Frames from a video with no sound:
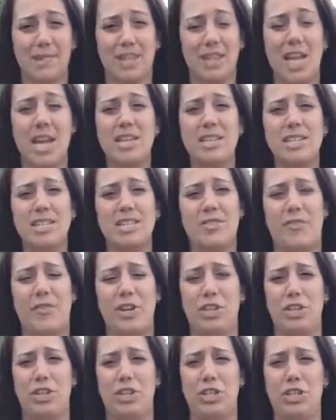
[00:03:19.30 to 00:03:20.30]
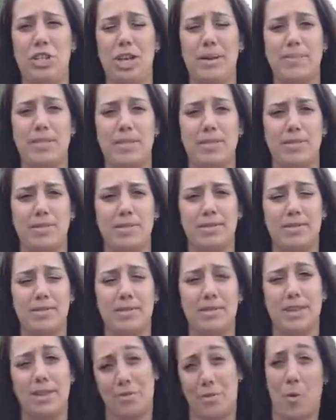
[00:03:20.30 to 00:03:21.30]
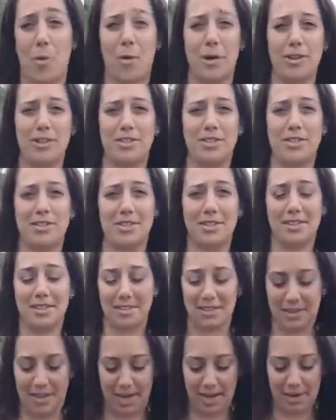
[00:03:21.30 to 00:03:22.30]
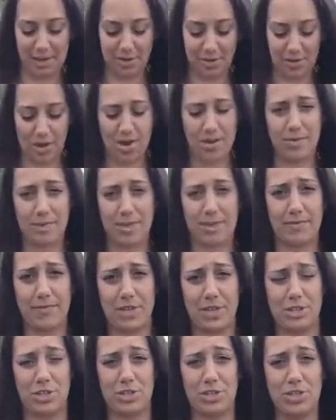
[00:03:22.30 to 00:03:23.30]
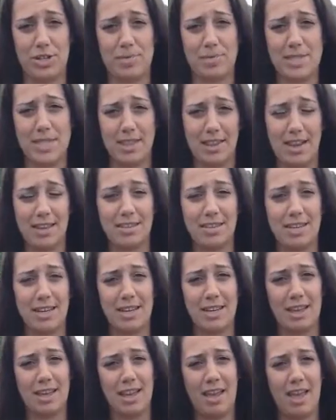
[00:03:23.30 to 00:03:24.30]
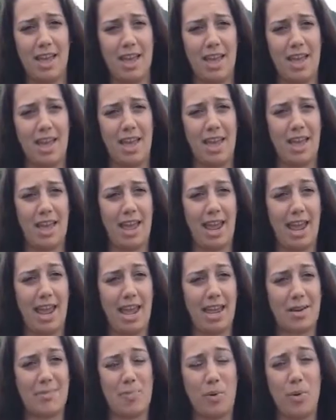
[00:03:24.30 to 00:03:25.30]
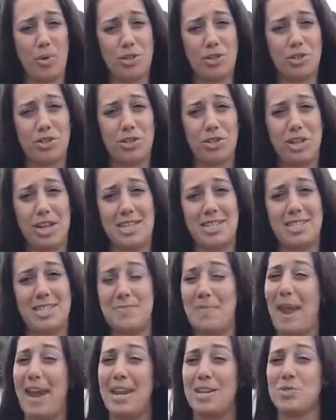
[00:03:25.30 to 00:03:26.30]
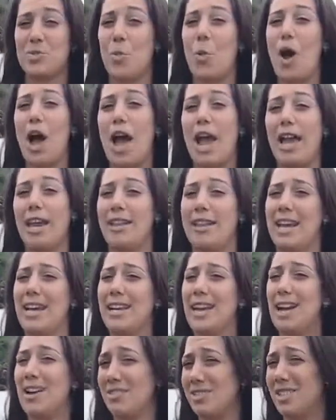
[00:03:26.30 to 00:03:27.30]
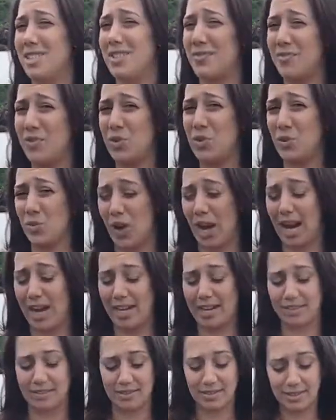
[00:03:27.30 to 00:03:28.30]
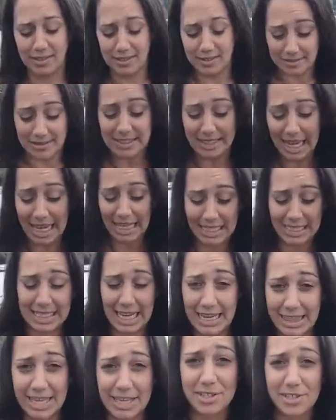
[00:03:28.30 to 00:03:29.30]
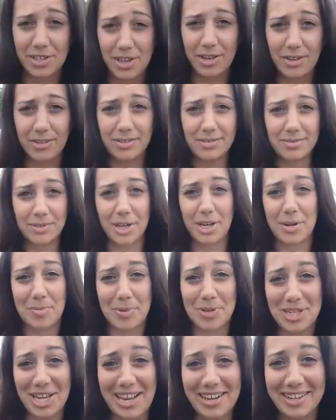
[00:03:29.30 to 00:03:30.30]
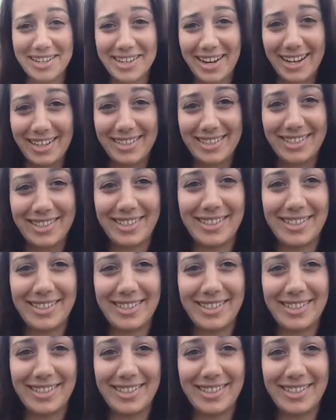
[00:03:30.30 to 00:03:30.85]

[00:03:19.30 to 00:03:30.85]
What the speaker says: London's fish and chips, of course. Can't go wrong with the fish and chips in London. And Portugal and Spain's wine. That counts as a food, right? Yes, I think so. We're gonna pretend it does.